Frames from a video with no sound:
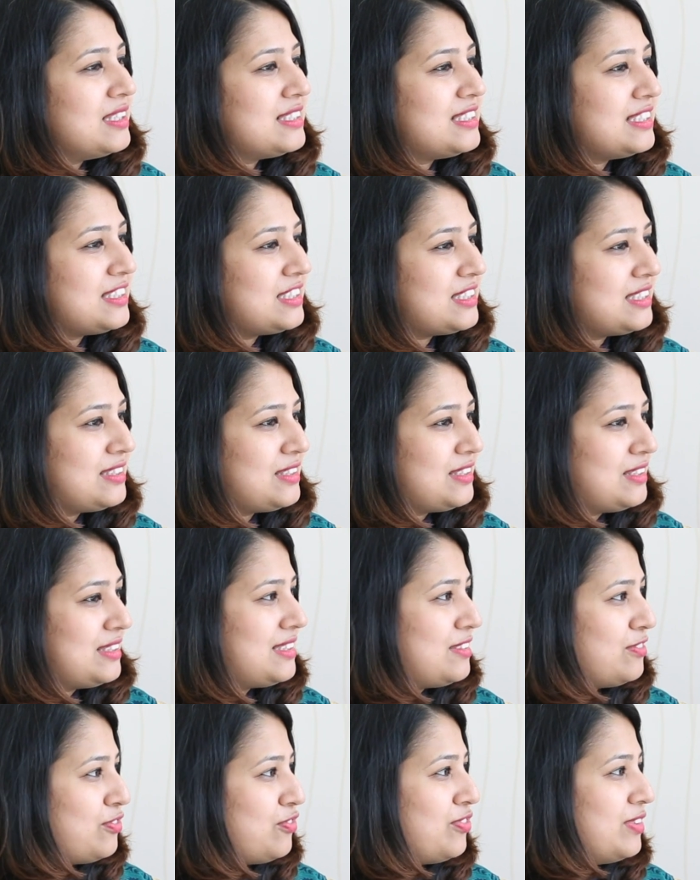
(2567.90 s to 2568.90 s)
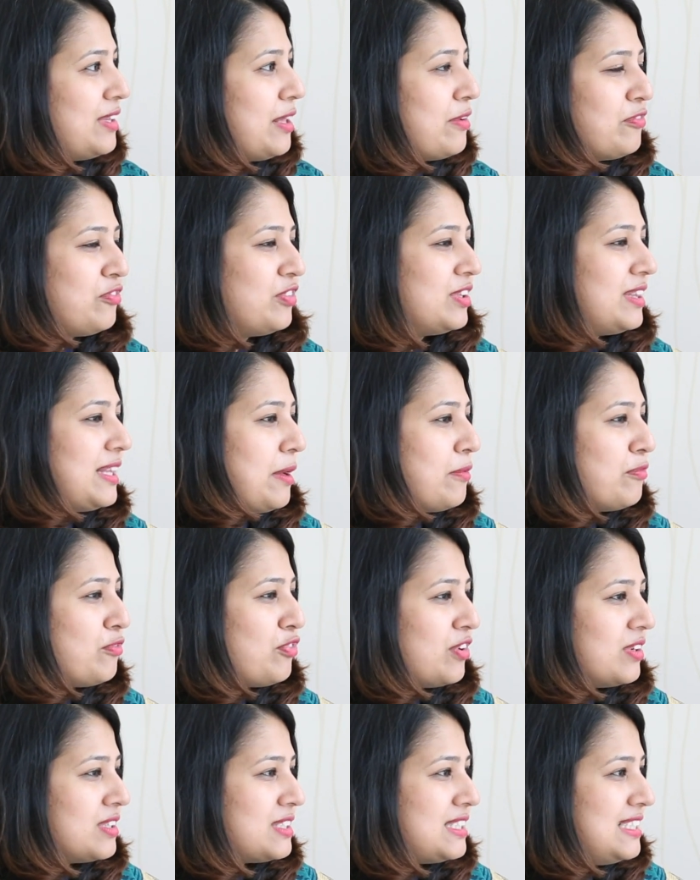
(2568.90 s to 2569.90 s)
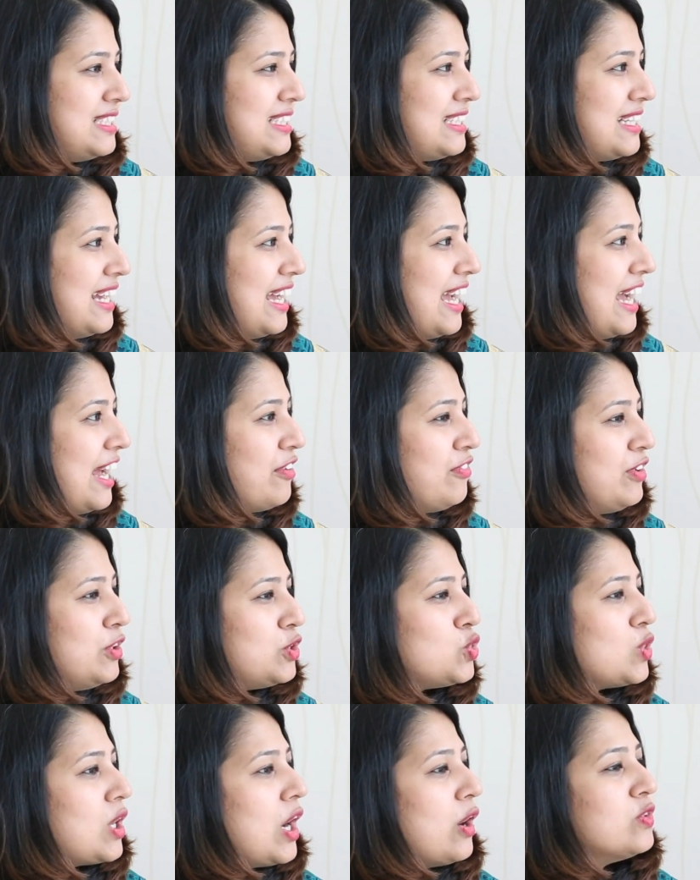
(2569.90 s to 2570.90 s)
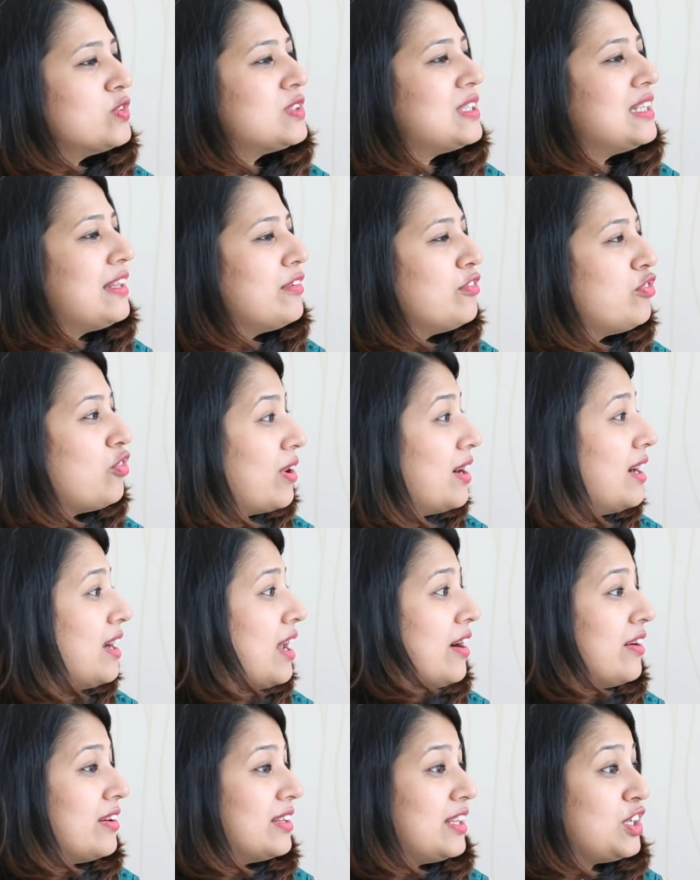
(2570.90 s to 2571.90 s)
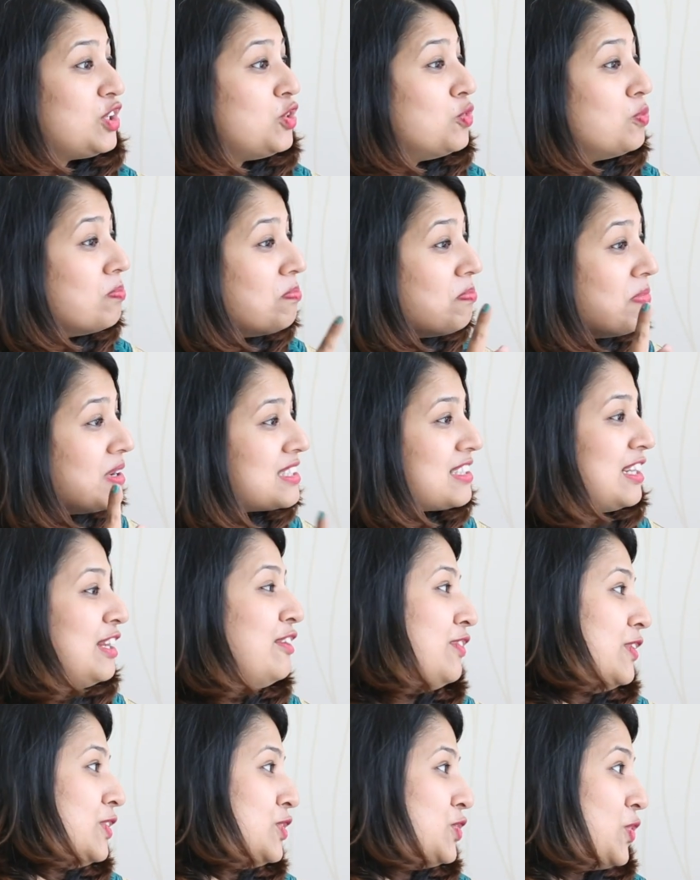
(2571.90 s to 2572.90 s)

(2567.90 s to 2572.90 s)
sit with them for a tea, and we used to counsel them for an hour that you must leave your